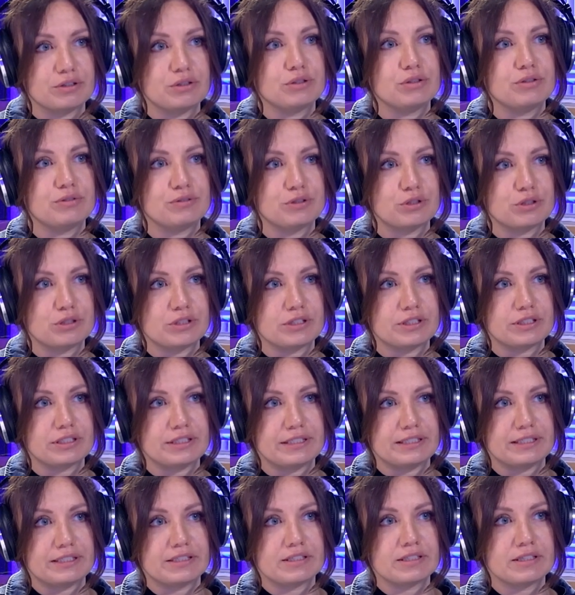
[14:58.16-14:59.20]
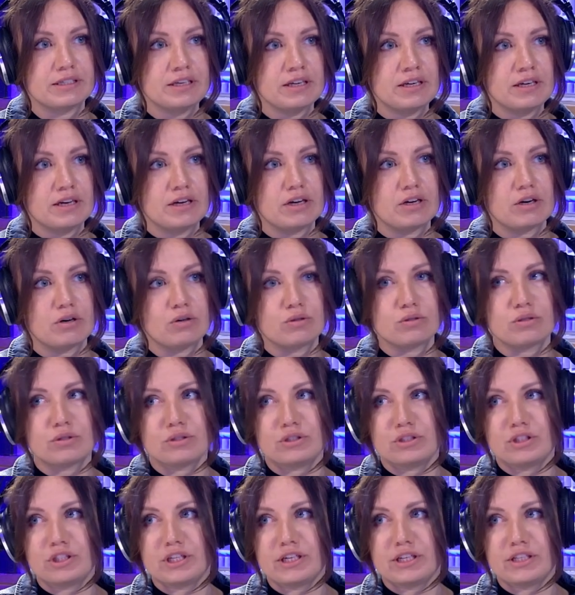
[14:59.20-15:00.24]
universities. Yeah. And
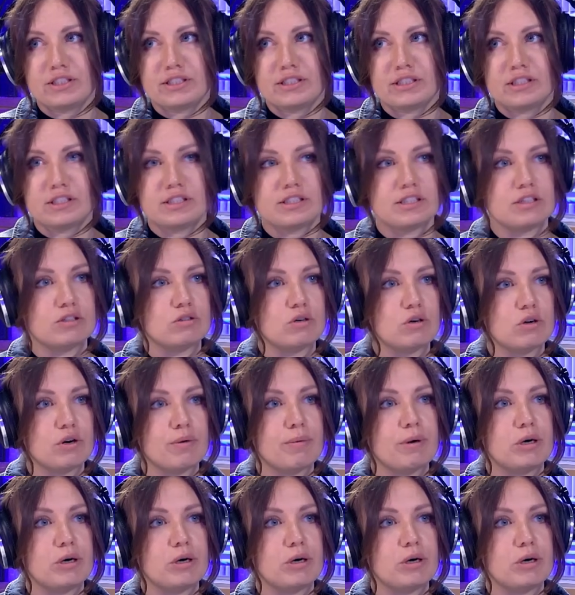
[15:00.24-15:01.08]
also it changes a lot